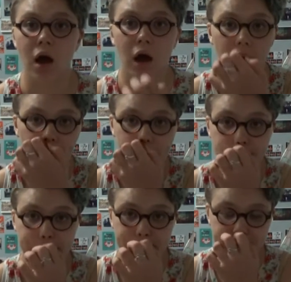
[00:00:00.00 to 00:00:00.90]

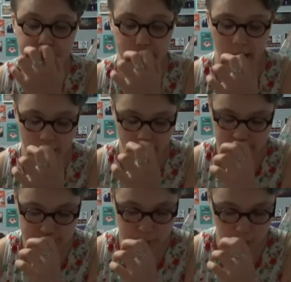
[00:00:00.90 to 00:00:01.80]

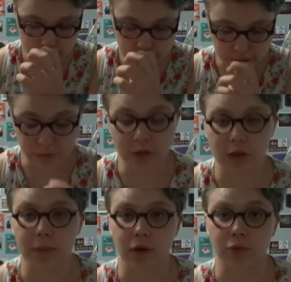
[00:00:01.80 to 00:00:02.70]
And so it's definitely
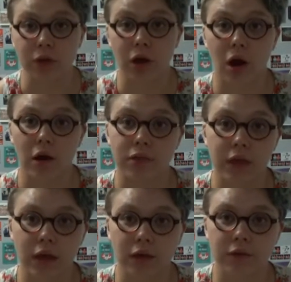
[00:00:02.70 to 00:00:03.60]
been a really hard
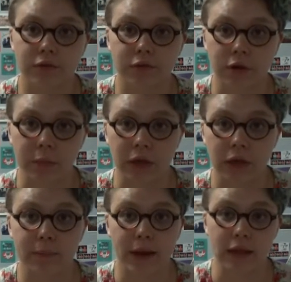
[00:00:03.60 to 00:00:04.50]
thing for me
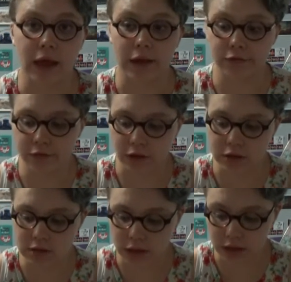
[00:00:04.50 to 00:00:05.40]
in my life,
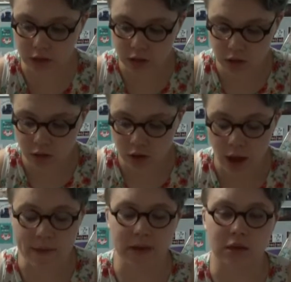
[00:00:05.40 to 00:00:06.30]
and like,
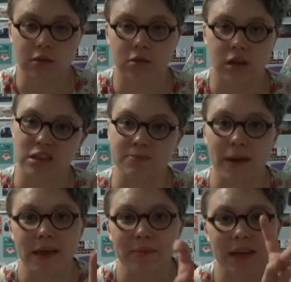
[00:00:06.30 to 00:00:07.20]
I mean, it's
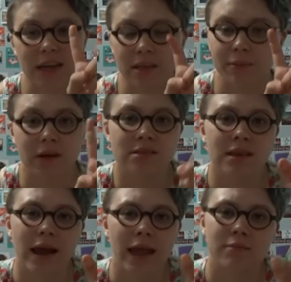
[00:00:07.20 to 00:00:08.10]
made me the person
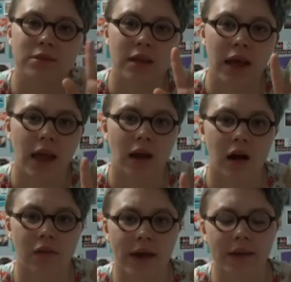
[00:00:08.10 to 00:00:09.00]
I am today and
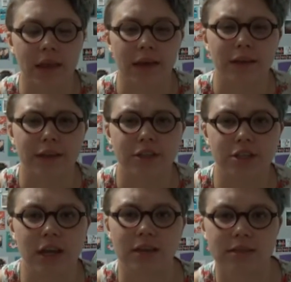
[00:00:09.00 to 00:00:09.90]
all that like
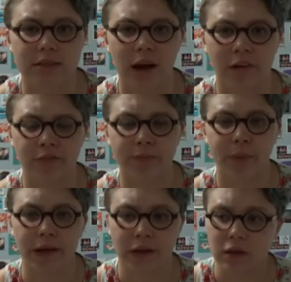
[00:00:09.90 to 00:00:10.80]
cliched stuff, but